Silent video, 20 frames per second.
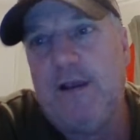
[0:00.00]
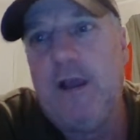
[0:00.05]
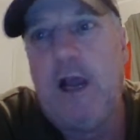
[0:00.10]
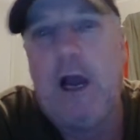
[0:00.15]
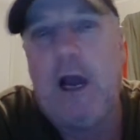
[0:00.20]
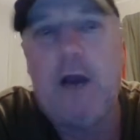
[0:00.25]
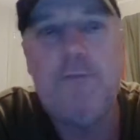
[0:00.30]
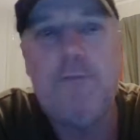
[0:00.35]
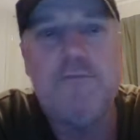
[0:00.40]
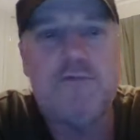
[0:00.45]

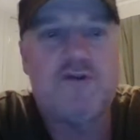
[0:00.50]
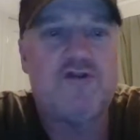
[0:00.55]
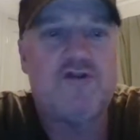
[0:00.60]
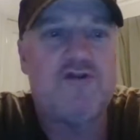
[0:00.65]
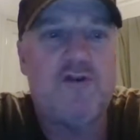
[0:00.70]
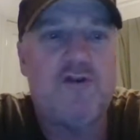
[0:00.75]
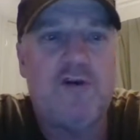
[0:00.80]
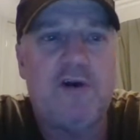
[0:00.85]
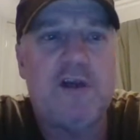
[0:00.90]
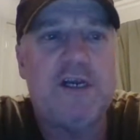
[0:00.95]
I'm
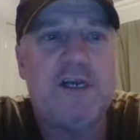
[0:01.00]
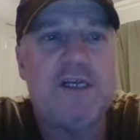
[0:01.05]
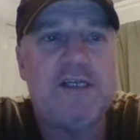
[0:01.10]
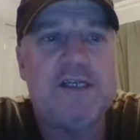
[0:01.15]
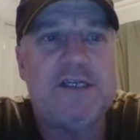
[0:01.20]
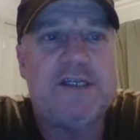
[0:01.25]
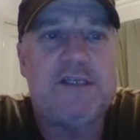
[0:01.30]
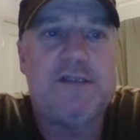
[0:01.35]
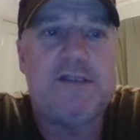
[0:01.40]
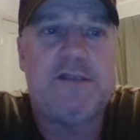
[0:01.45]
trying,
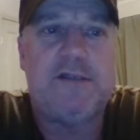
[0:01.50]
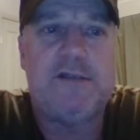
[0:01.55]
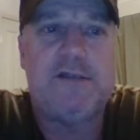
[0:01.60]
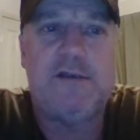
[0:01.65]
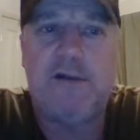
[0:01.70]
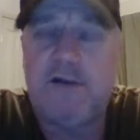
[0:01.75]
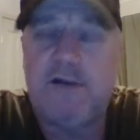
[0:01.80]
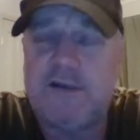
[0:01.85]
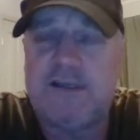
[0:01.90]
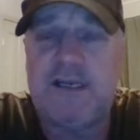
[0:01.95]

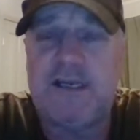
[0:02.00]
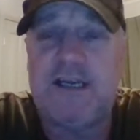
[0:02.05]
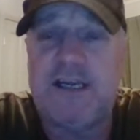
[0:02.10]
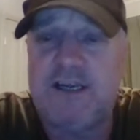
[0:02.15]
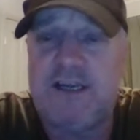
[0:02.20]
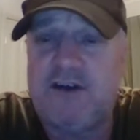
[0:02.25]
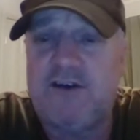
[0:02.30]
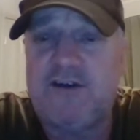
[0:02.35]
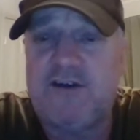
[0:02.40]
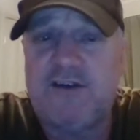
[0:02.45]
I'll tell you
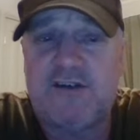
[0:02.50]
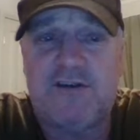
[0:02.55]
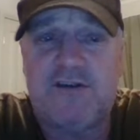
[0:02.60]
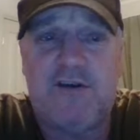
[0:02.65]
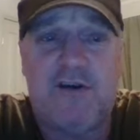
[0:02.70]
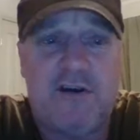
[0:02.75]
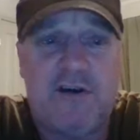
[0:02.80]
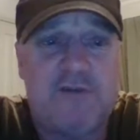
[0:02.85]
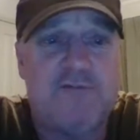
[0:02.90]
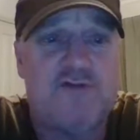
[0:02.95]
guys,
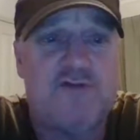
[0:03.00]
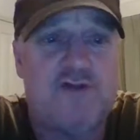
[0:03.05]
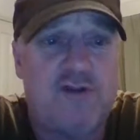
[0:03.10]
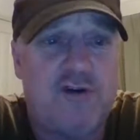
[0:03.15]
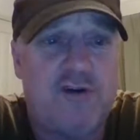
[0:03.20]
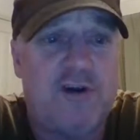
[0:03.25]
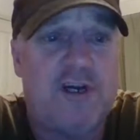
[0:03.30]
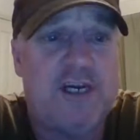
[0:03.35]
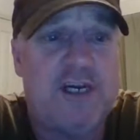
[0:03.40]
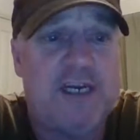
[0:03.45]
I'm
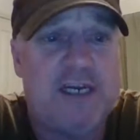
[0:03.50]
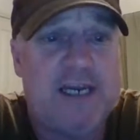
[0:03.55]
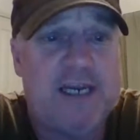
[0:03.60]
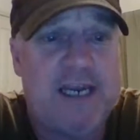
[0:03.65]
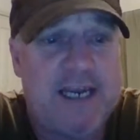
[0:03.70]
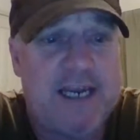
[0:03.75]
trying